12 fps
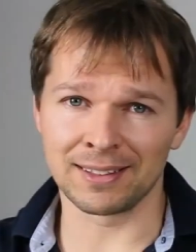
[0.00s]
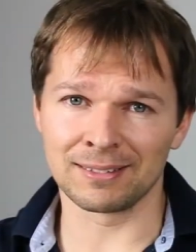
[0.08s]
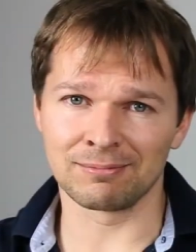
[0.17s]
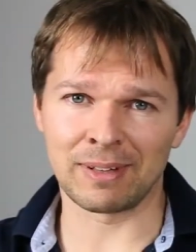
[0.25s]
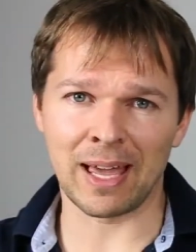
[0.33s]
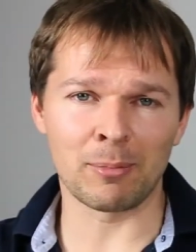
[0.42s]

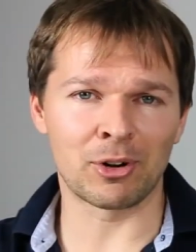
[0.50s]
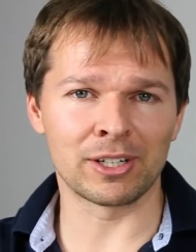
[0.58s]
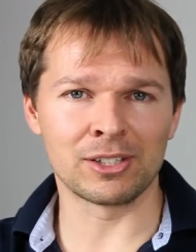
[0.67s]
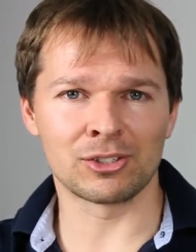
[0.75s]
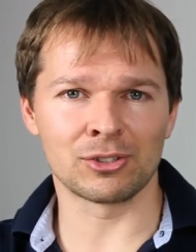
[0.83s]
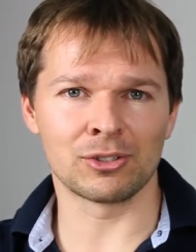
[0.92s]
the camera
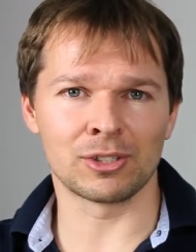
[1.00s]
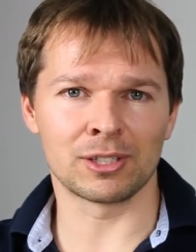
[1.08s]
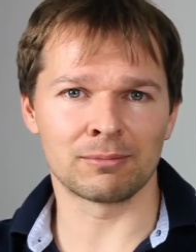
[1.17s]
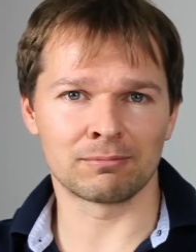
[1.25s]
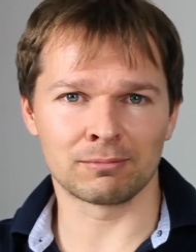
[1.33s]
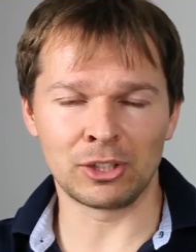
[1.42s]
into
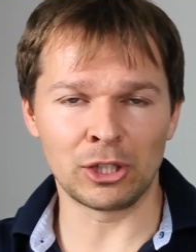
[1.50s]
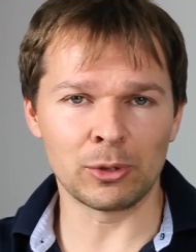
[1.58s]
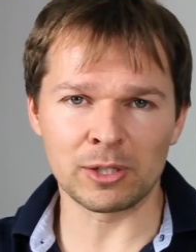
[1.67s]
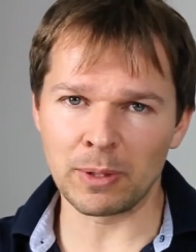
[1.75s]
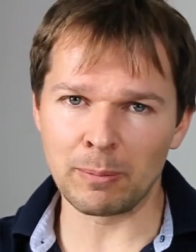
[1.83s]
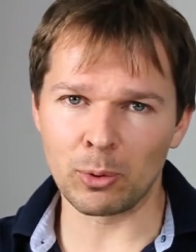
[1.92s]
the
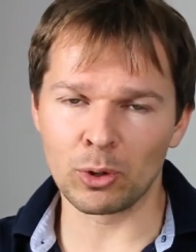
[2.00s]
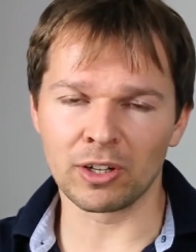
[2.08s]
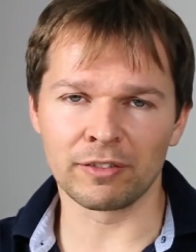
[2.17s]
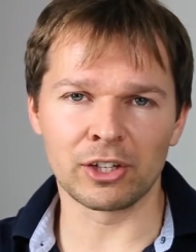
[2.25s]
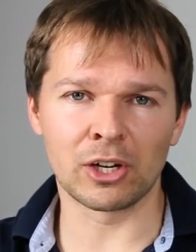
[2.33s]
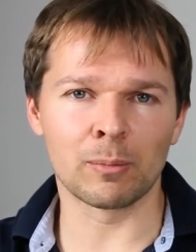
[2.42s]
USB port
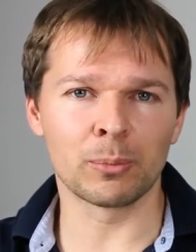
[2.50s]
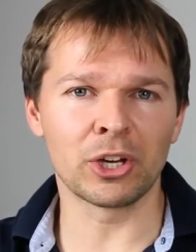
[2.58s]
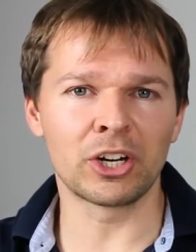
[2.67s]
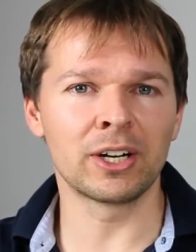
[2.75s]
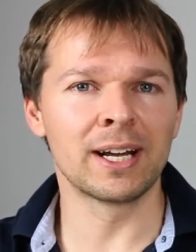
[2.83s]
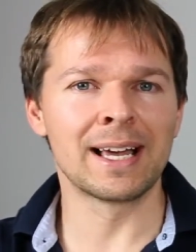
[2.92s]
of your
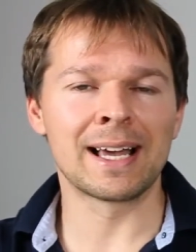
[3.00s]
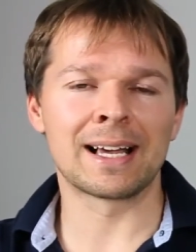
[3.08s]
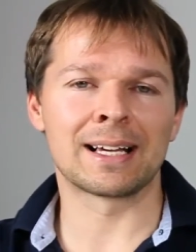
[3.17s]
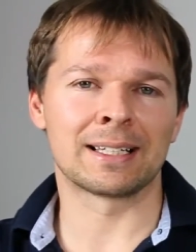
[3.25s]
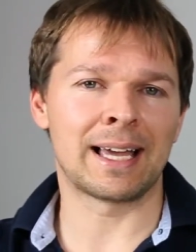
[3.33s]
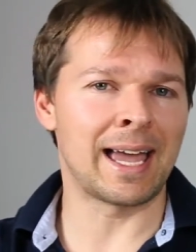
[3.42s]
computer
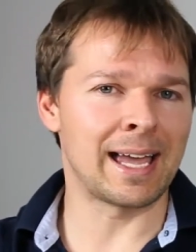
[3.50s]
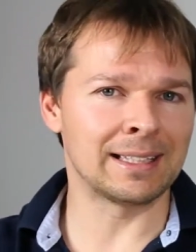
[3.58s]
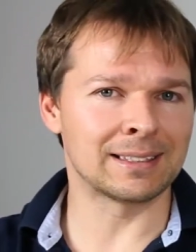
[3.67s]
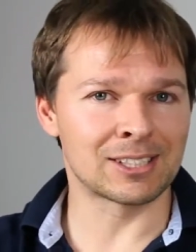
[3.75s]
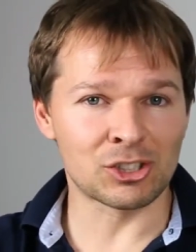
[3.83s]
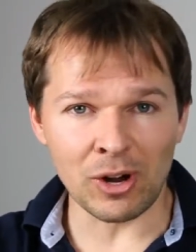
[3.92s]

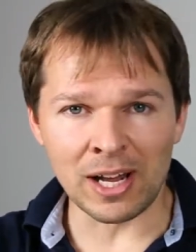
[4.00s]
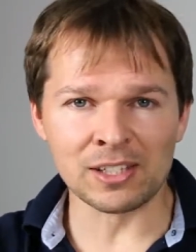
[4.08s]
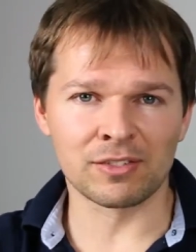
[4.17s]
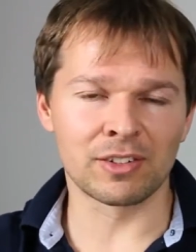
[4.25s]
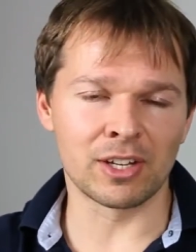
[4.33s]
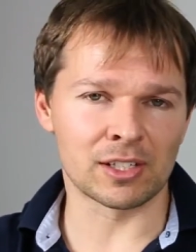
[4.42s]
and
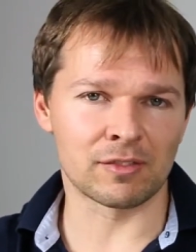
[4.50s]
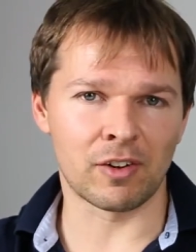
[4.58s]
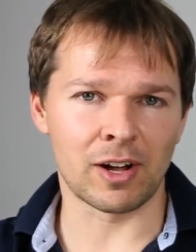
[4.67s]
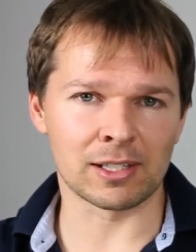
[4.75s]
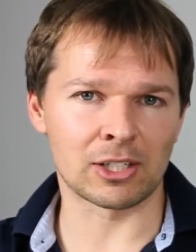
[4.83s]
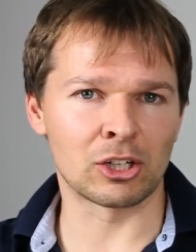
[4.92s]
transfer those
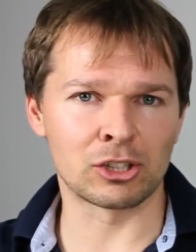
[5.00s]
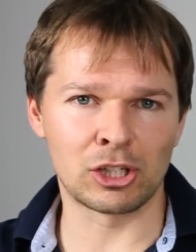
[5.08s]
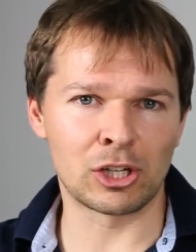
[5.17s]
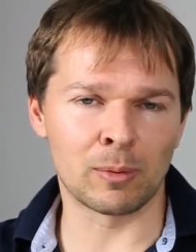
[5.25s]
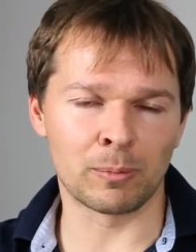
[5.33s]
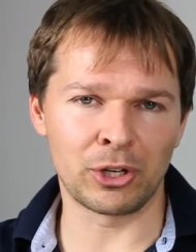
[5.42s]
files
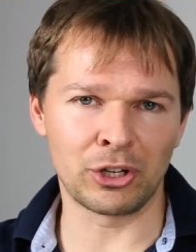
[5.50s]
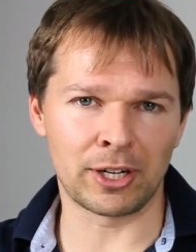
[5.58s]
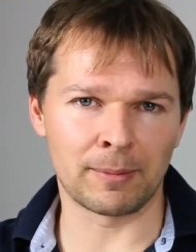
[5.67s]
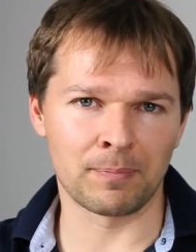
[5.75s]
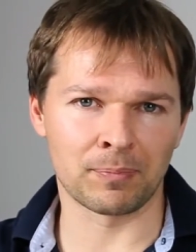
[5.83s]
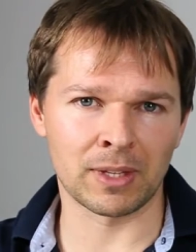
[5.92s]
onto your
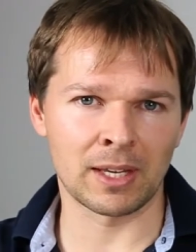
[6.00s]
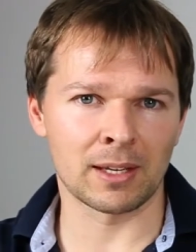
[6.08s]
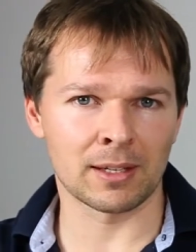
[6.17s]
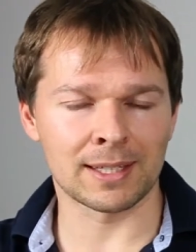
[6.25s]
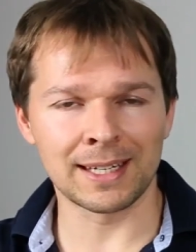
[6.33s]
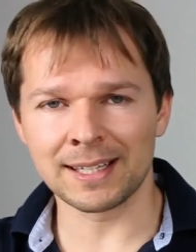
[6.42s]
computer.
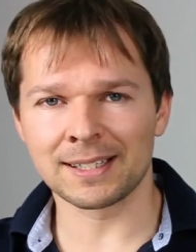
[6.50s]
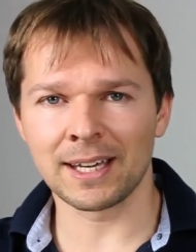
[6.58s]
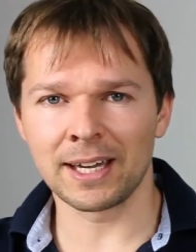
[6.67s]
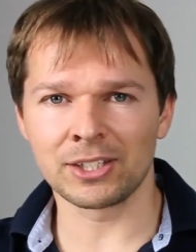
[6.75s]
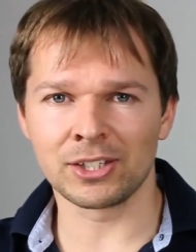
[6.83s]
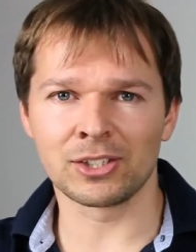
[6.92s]
The next
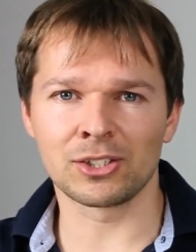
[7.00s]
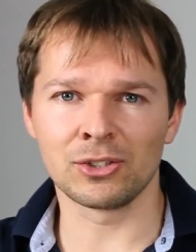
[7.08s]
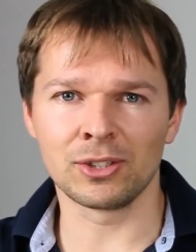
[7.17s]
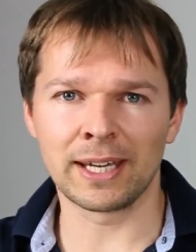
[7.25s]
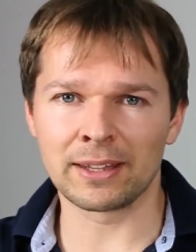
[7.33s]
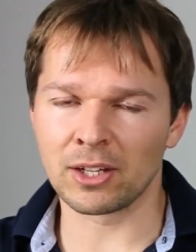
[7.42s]
stage is
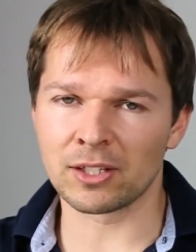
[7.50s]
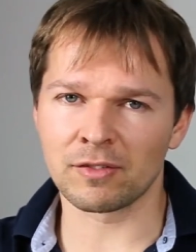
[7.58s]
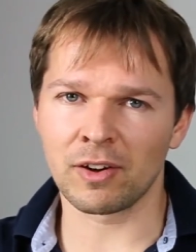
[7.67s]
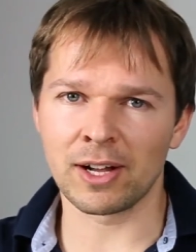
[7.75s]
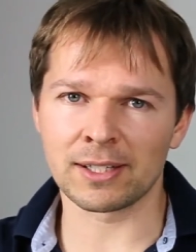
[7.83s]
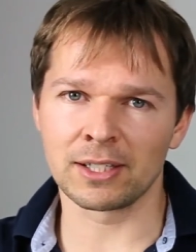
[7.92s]
to get those
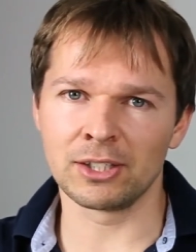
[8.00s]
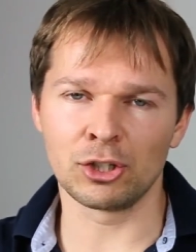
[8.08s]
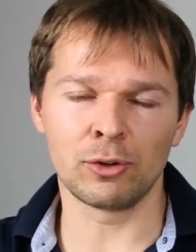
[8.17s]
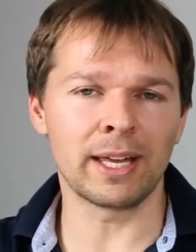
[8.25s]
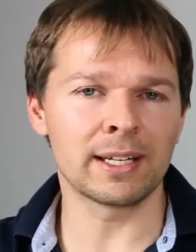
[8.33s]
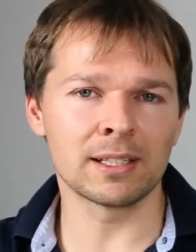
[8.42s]
files
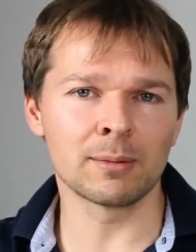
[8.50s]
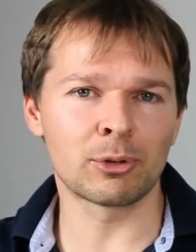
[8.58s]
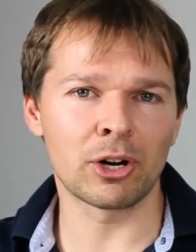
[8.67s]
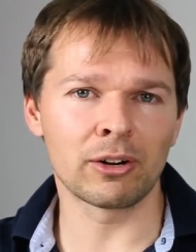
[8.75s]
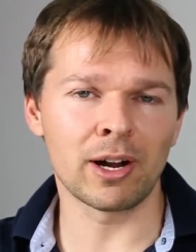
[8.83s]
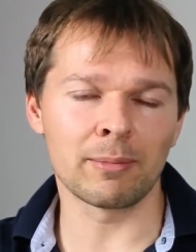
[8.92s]
into your editing
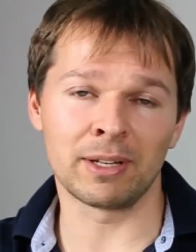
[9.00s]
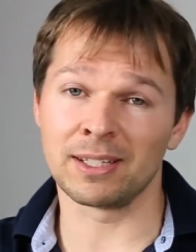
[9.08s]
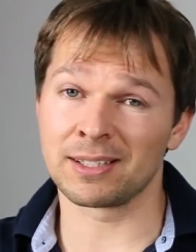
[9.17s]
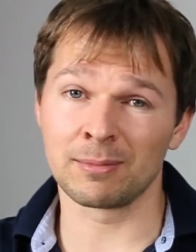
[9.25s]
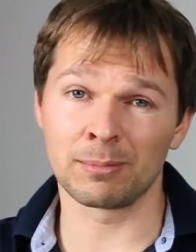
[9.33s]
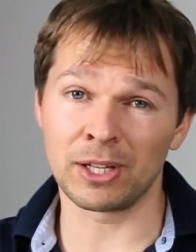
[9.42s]
program and
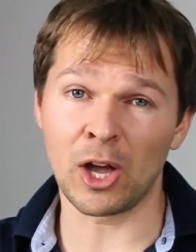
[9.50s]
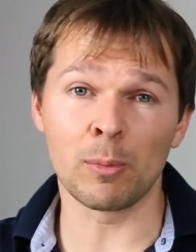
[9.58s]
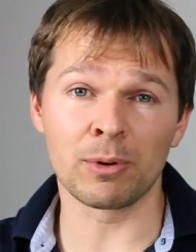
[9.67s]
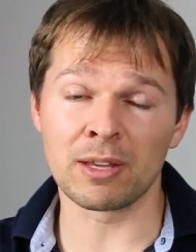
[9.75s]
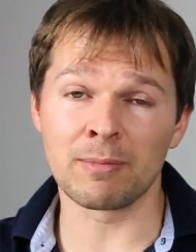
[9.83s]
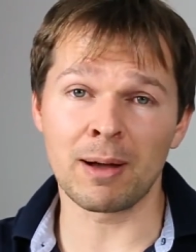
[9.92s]
you simply
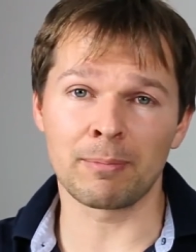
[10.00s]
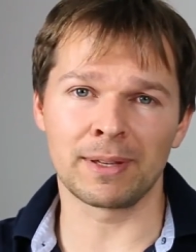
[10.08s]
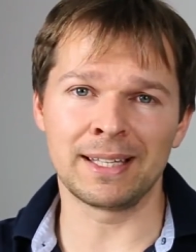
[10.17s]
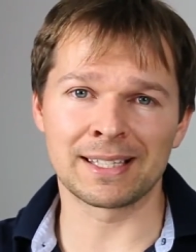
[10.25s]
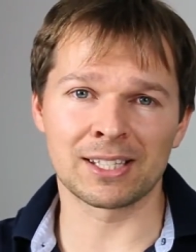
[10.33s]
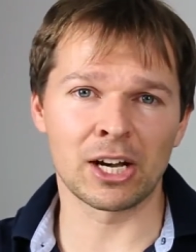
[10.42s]
open them up
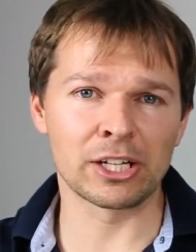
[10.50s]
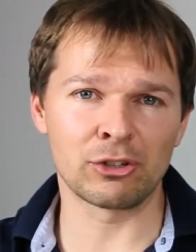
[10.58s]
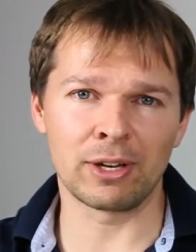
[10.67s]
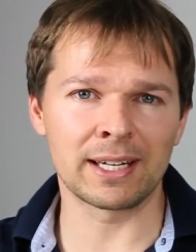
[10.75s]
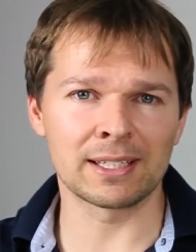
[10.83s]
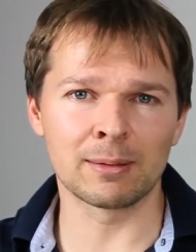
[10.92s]
inside
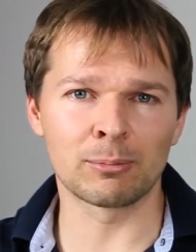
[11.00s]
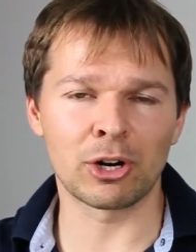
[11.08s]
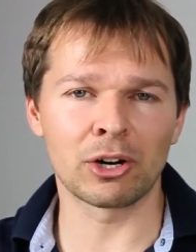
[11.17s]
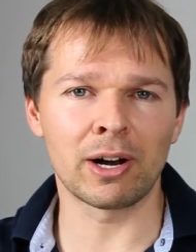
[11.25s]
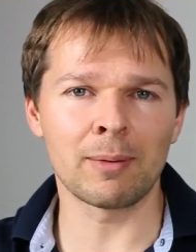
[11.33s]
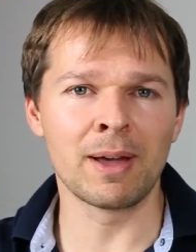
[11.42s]
your editing
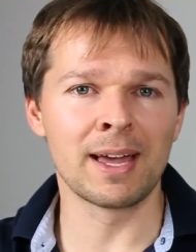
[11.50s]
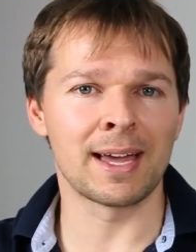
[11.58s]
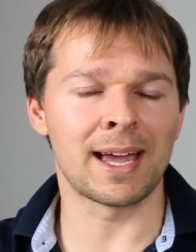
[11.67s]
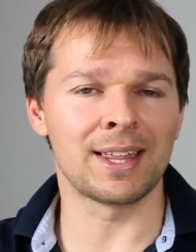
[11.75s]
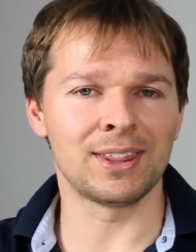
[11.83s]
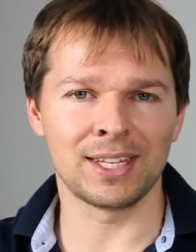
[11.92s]
program
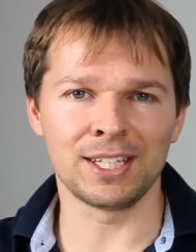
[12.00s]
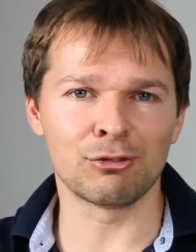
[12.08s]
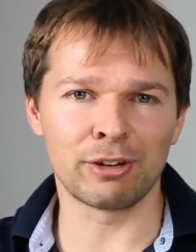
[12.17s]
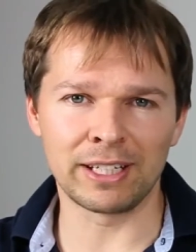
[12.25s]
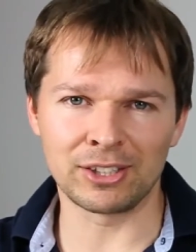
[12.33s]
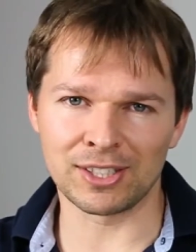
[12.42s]
and then you're
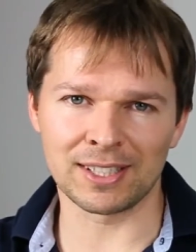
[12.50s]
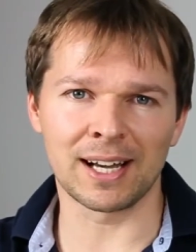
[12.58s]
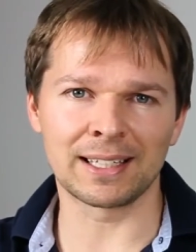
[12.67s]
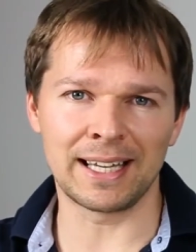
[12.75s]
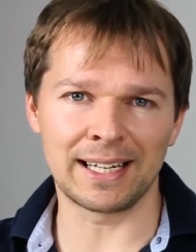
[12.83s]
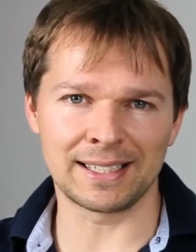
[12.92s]
ready to
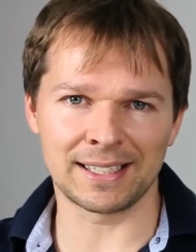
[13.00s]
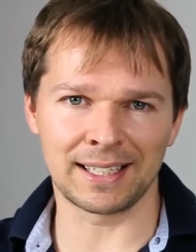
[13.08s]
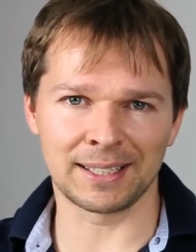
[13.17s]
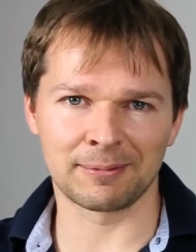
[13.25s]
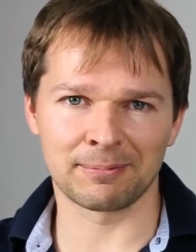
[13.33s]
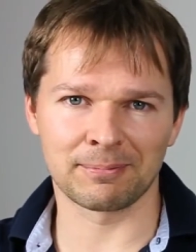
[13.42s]
start
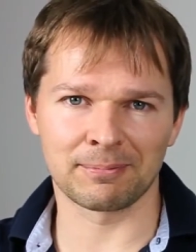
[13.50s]
editing.